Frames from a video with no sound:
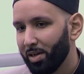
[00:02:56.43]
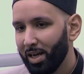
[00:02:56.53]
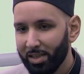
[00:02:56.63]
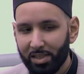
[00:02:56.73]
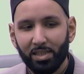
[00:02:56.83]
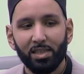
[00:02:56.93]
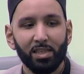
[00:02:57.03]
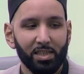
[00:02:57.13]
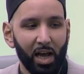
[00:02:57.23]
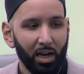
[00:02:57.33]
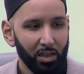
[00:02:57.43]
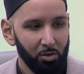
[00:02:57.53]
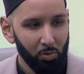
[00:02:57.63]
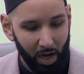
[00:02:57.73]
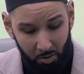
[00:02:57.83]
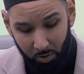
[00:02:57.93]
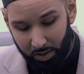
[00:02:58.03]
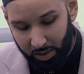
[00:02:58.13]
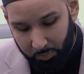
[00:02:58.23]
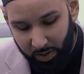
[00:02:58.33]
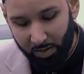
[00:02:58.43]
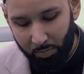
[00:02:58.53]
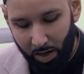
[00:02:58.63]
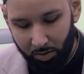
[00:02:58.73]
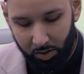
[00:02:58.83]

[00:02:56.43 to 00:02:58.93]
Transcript: And this is exactly what I want to speak about,